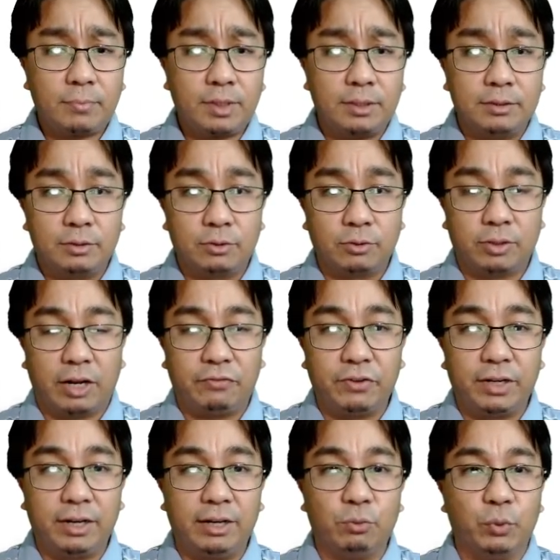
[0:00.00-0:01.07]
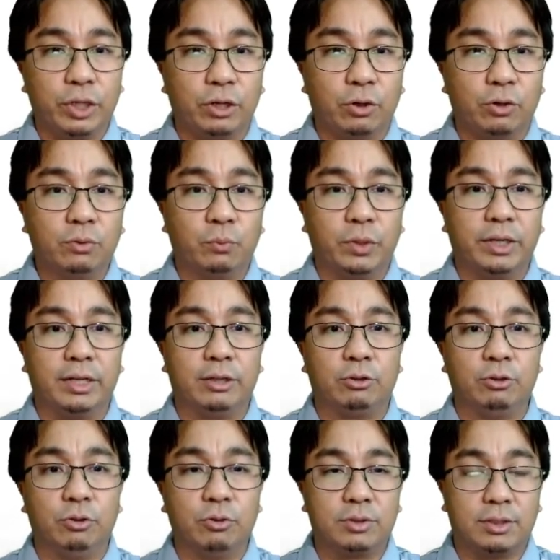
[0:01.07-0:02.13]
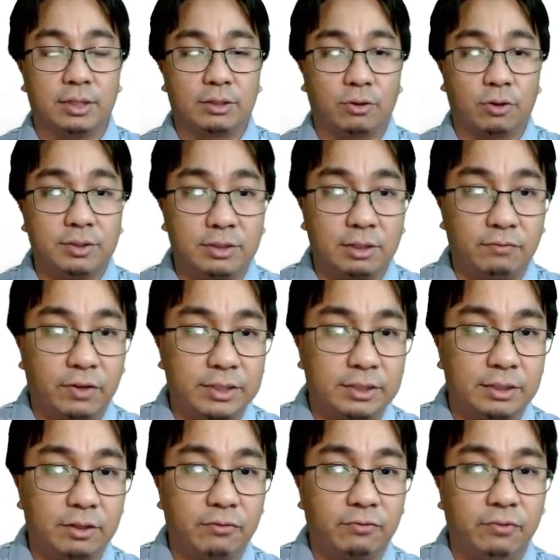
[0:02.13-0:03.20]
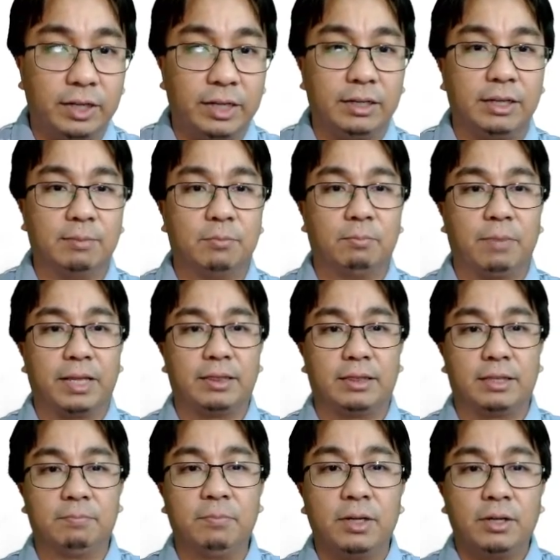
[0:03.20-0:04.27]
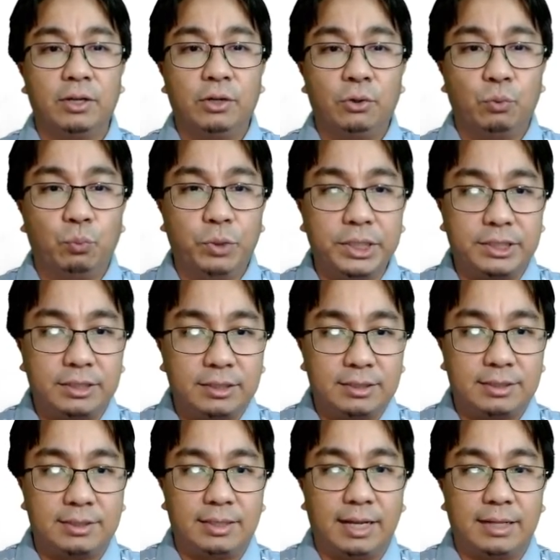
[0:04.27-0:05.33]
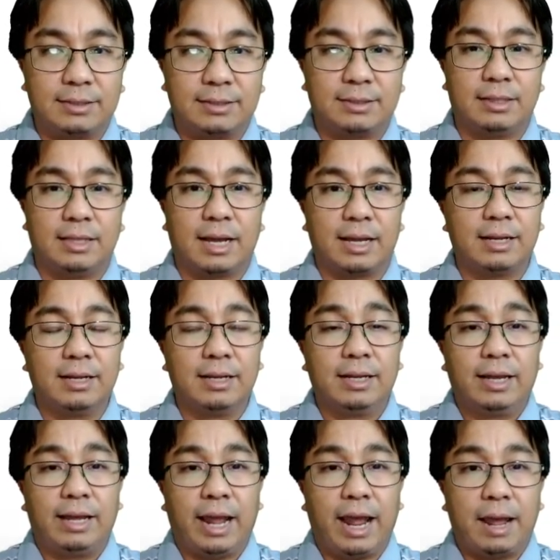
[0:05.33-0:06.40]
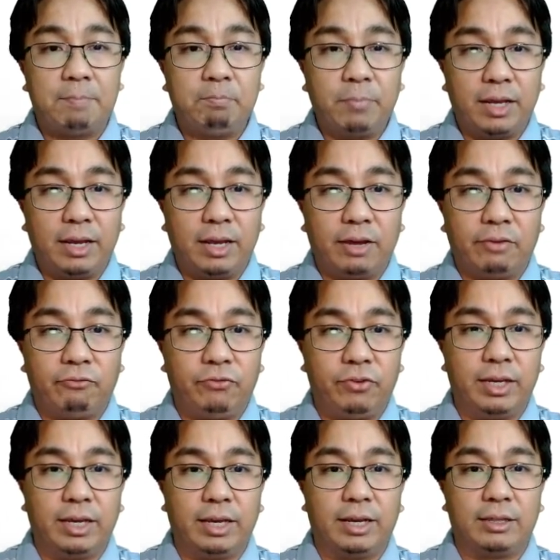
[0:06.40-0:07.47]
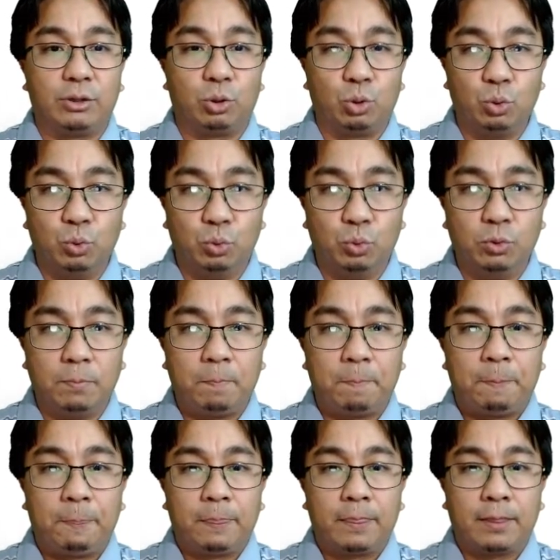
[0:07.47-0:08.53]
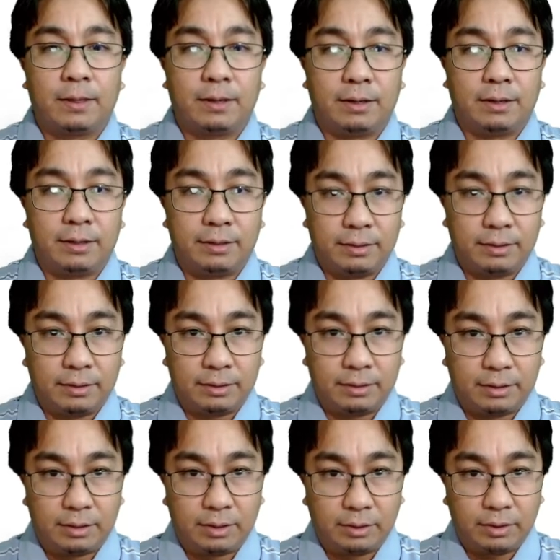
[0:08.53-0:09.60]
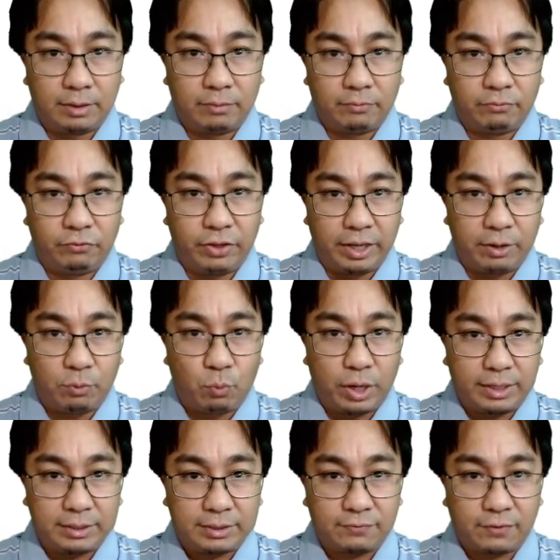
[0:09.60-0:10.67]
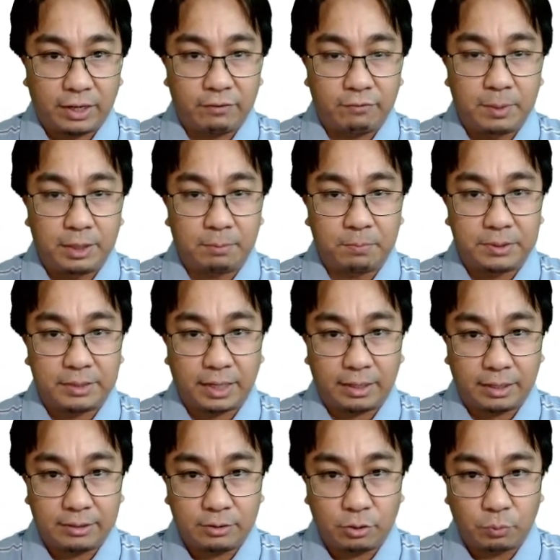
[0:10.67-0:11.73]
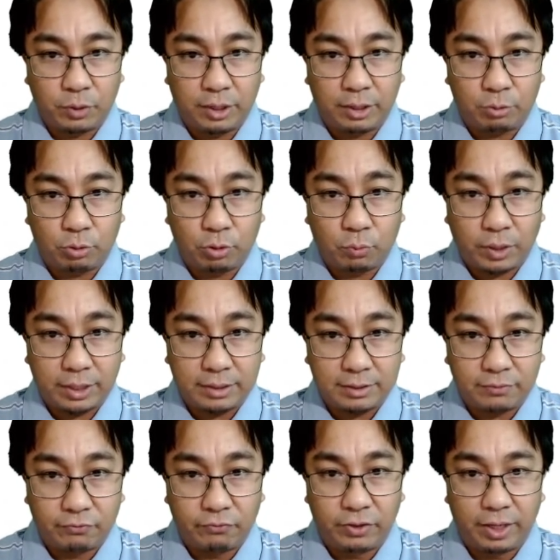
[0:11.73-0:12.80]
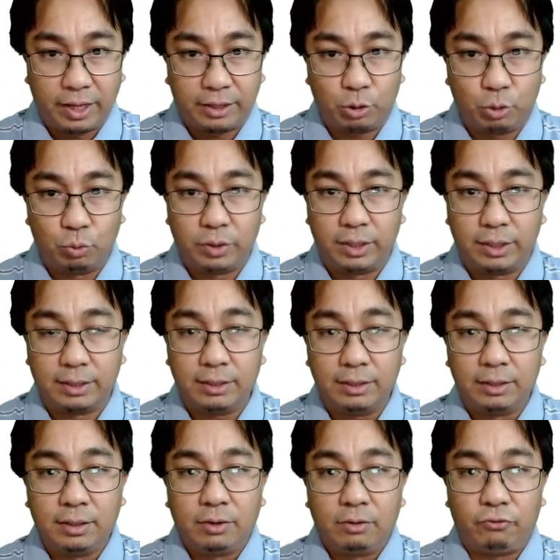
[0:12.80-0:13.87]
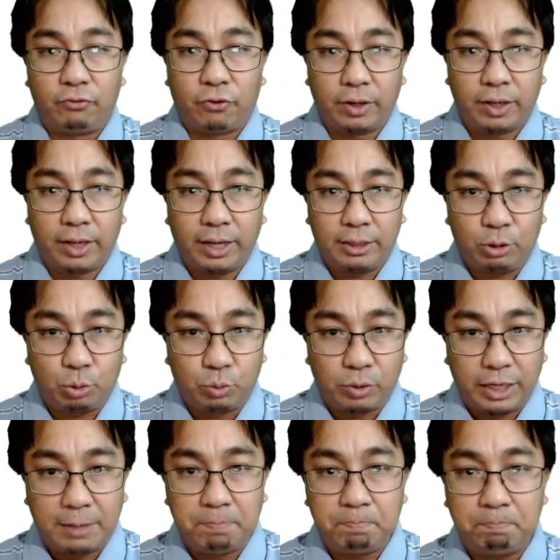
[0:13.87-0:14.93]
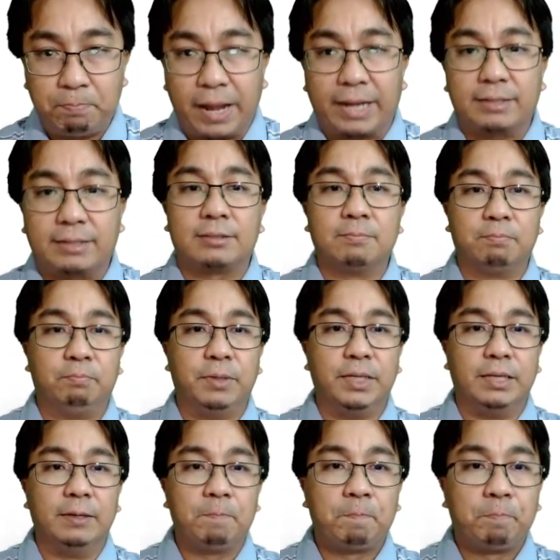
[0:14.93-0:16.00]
So definitely we know we need to use the conservation of linear momentum, which states that MAVA2, the VA1 is 5 meter per second, so we need to know what is VA2 here for A to impact B